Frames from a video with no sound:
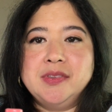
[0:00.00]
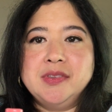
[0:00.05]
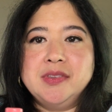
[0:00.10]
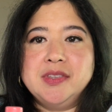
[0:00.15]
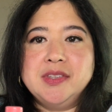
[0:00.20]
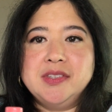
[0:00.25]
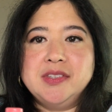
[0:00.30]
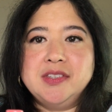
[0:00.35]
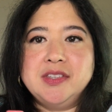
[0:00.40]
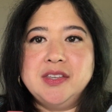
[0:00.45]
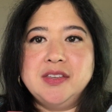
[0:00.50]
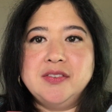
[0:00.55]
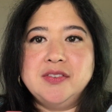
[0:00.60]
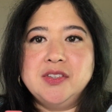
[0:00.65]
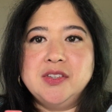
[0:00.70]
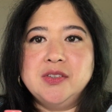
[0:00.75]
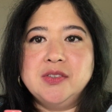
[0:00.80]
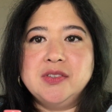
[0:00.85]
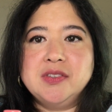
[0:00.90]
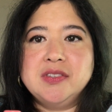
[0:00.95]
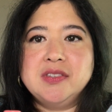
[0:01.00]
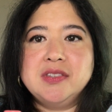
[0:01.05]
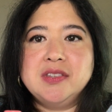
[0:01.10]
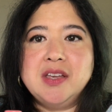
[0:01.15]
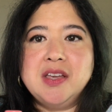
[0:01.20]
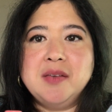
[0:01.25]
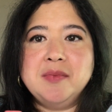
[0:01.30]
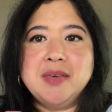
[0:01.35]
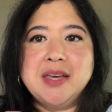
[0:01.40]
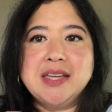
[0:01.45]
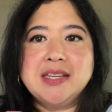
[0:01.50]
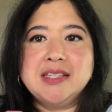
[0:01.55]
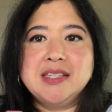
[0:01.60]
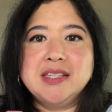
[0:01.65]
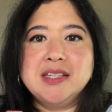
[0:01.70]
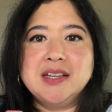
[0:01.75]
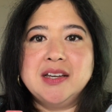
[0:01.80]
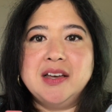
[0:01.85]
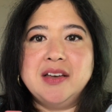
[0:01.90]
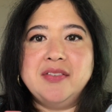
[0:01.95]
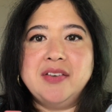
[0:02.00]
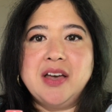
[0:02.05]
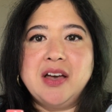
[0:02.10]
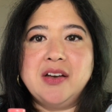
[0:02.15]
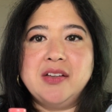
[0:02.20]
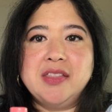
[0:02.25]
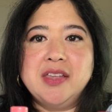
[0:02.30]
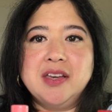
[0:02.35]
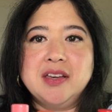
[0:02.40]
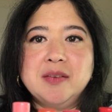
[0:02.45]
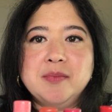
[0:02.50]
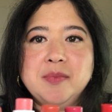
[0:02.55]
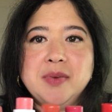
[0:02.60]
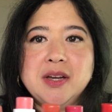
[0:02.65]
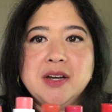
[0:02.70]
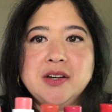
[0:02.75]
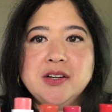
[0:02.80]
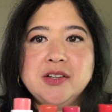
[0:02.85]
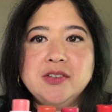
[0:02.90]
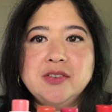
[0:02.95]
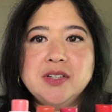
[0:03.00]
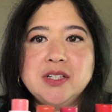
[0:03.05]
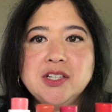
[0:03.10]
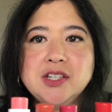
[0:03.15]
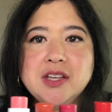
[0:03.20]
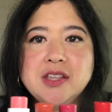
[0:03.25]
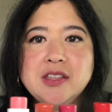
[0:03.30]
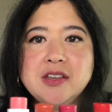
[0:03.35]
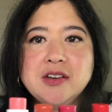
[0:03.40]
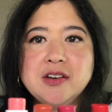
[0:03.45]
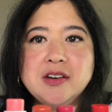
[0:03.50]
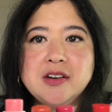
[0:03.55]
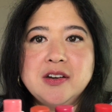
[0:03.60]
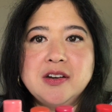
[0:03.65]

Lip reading: This gives you some idea of how they compare to each other.